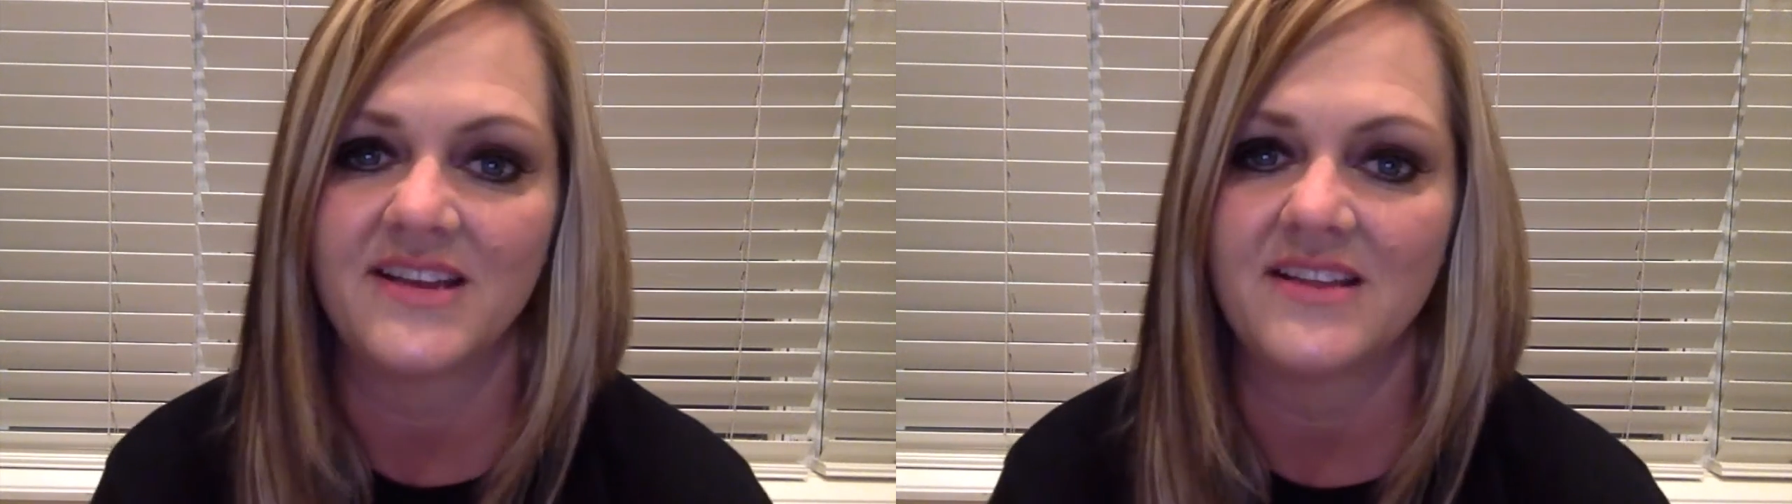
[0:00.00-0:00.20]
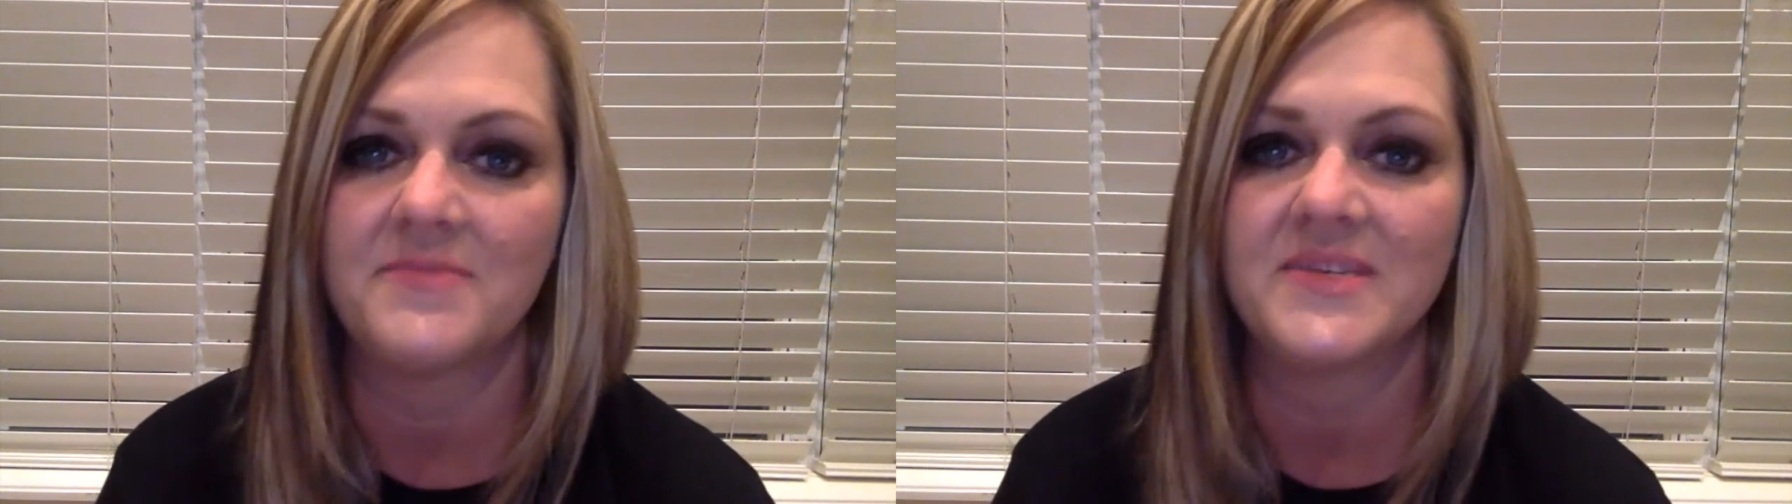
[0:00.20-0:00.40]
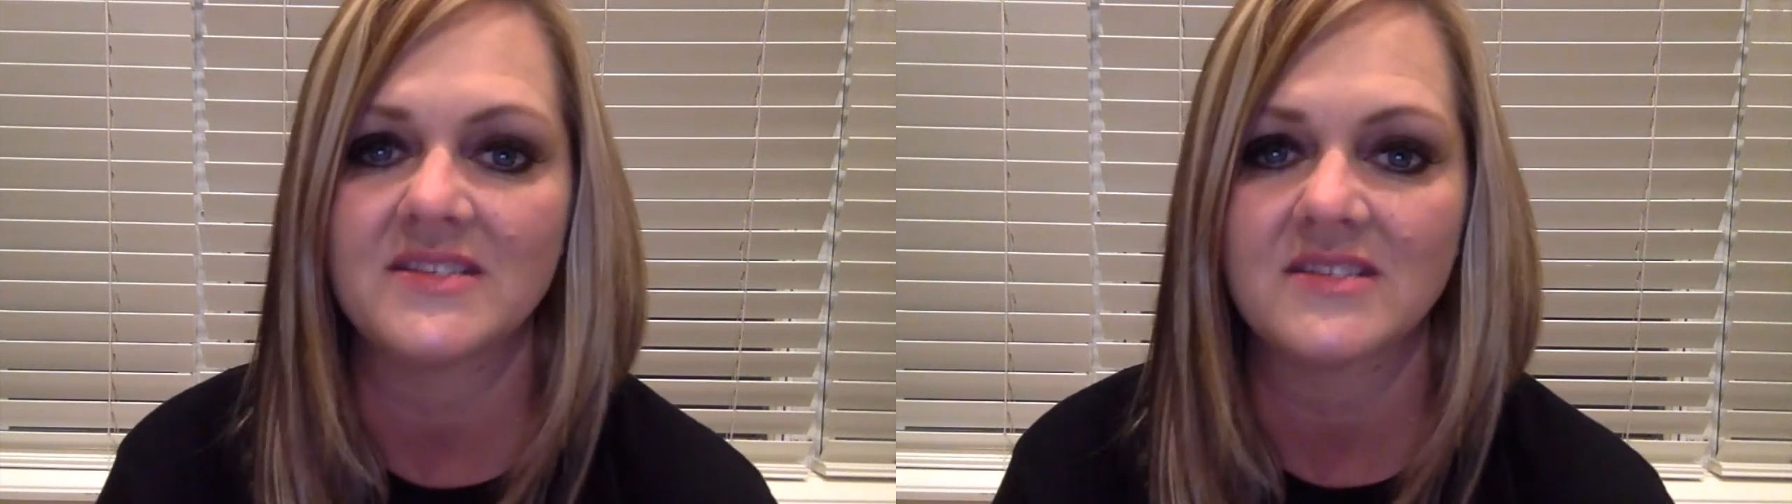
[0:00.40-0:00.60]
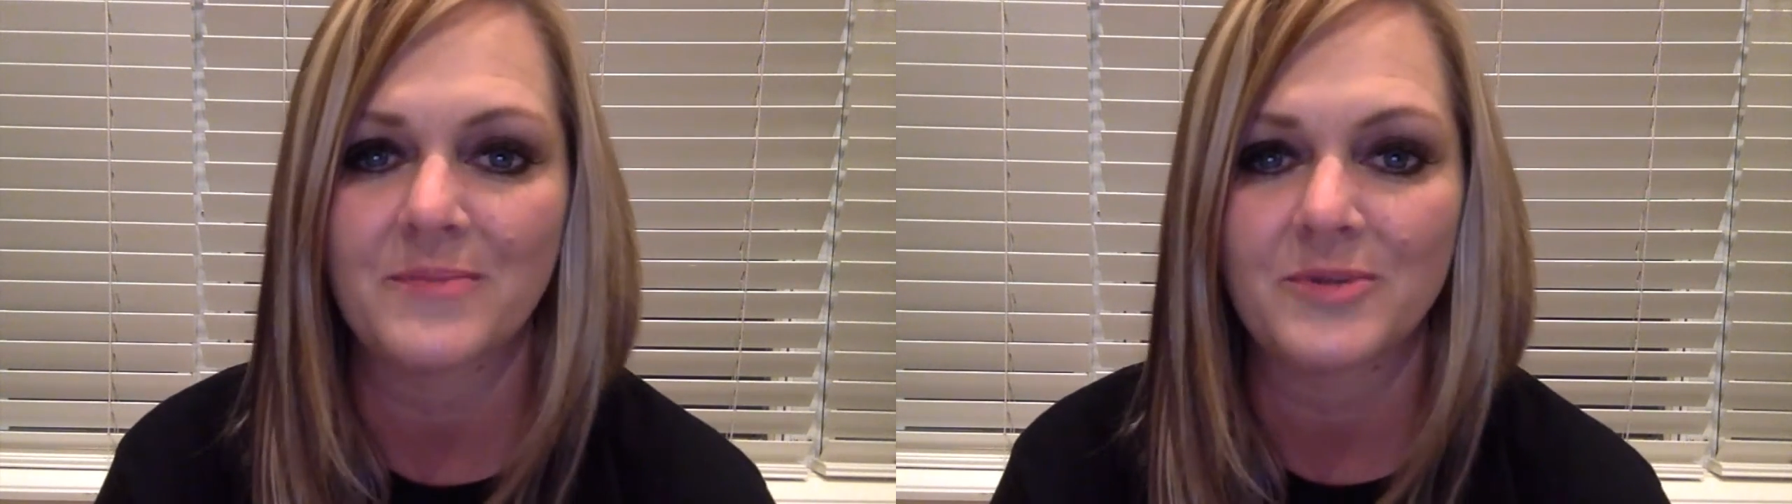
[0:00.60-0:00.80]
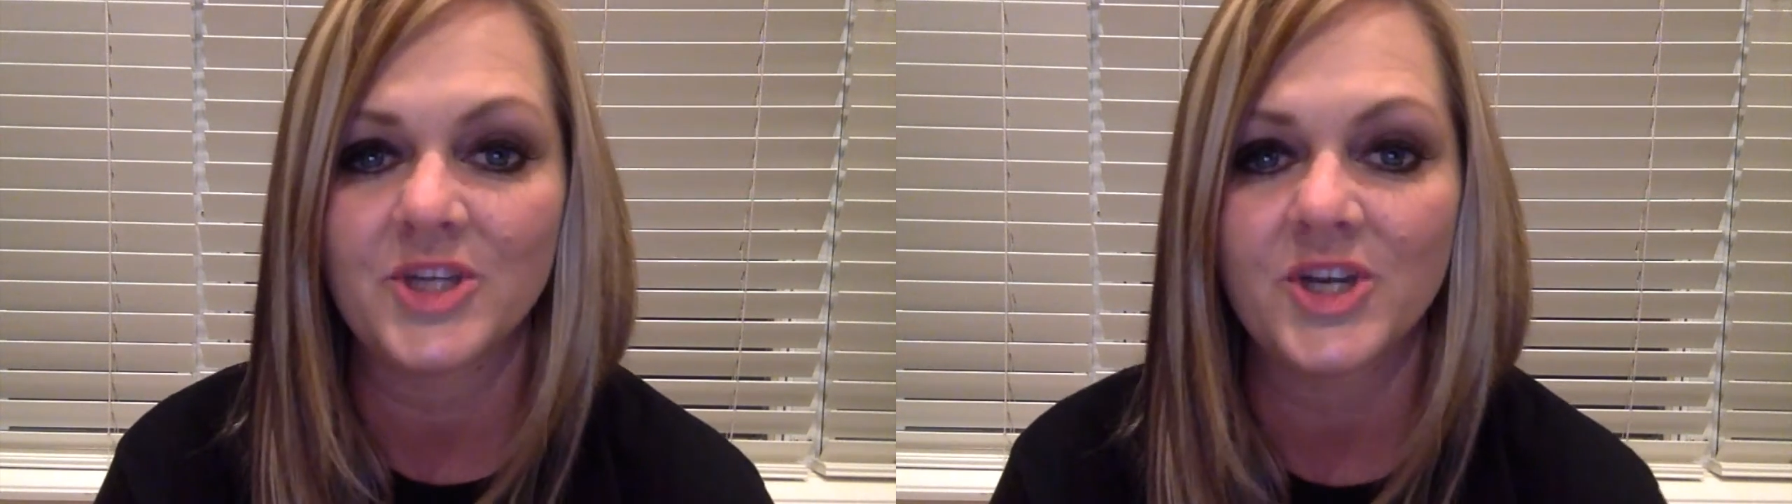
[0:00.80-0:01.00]
in a business
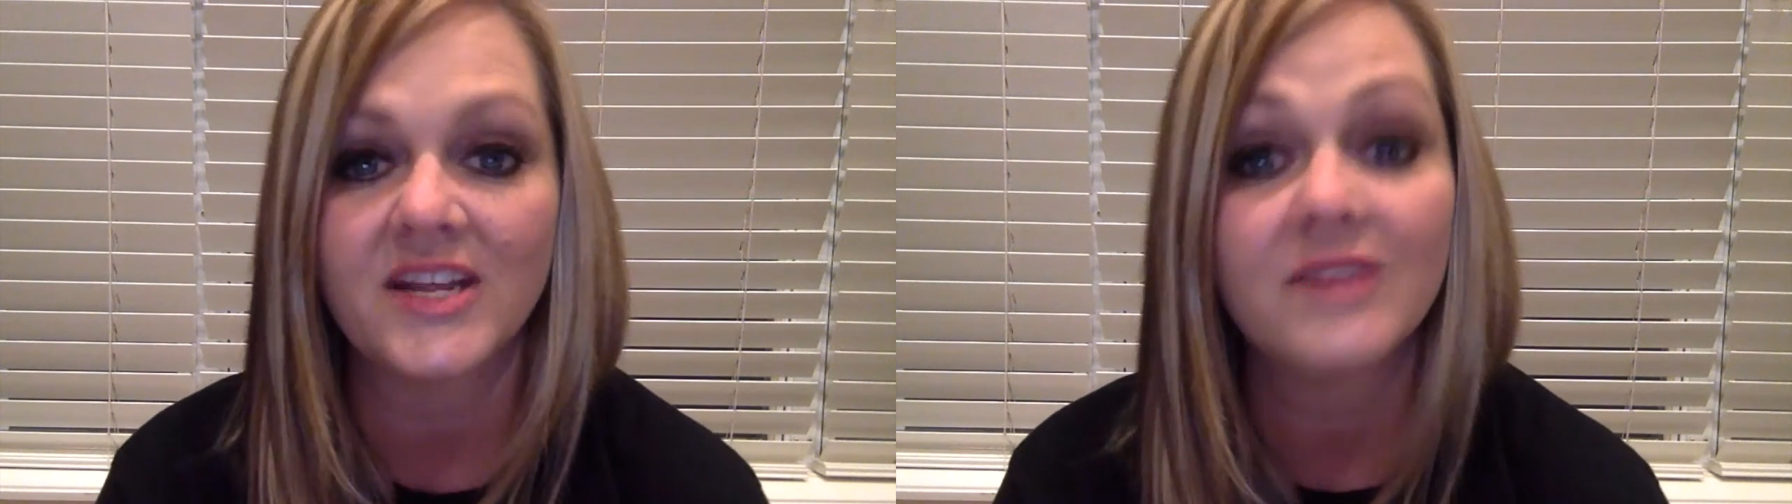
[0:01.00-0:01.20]
opportunity.